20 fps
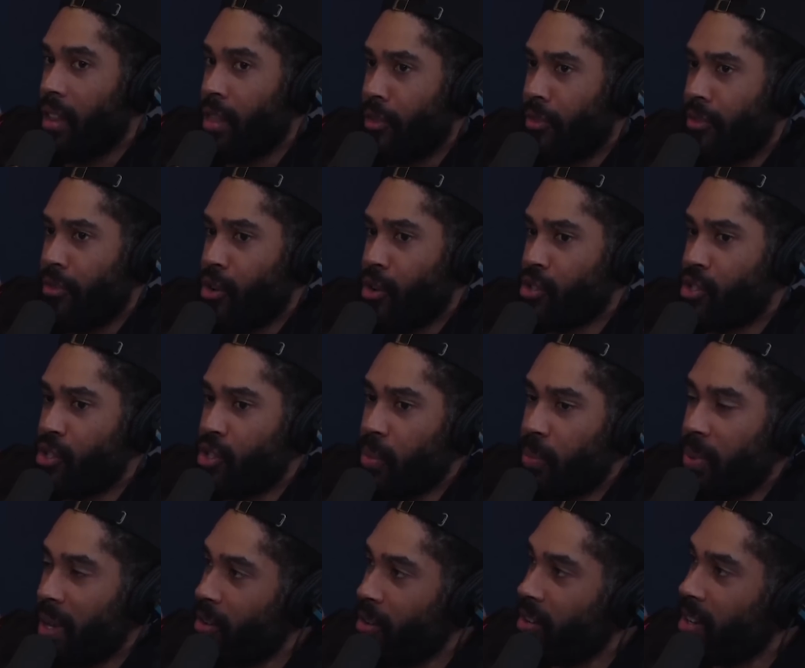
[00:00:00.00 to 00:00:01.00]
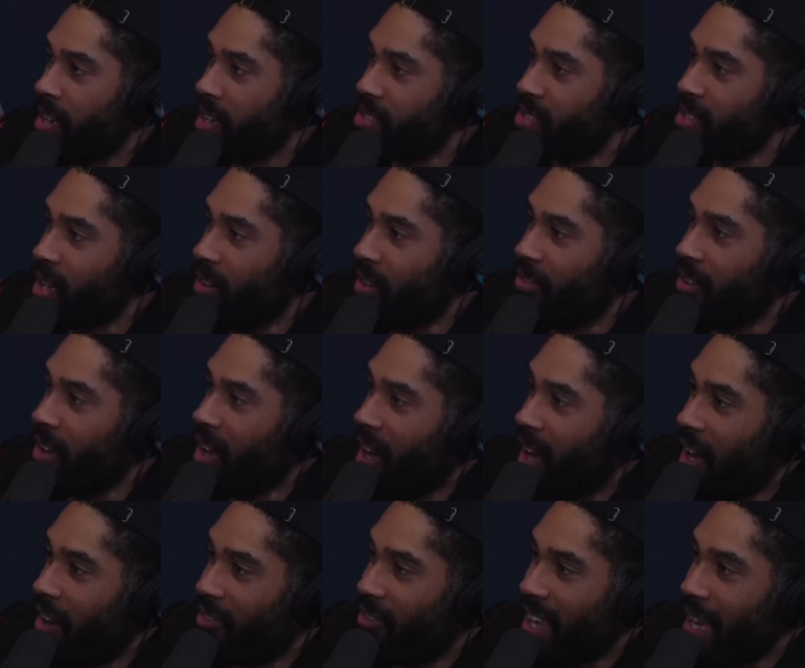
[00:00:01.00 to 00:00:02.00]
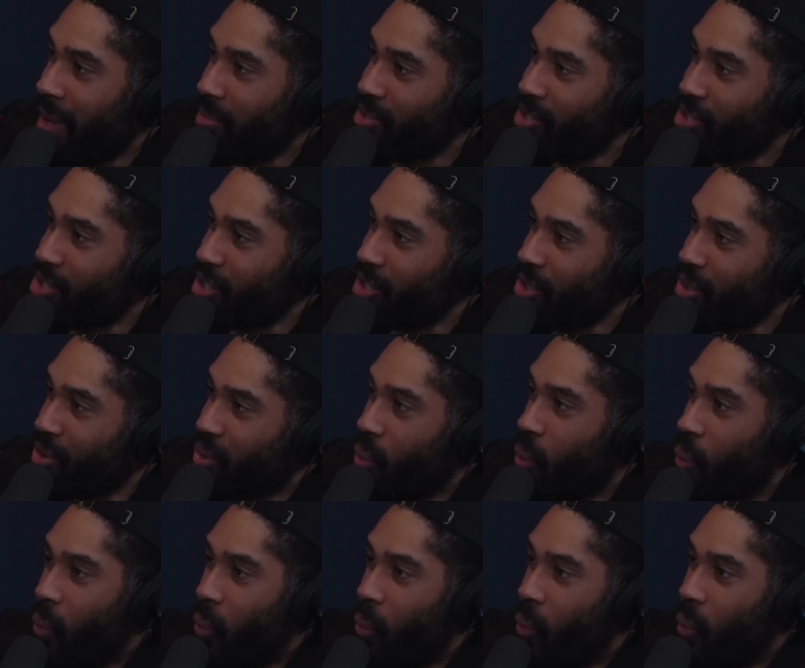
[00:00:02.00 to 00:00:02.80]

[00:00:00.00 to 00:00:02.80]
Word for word: the first two periods of, bad. of games two.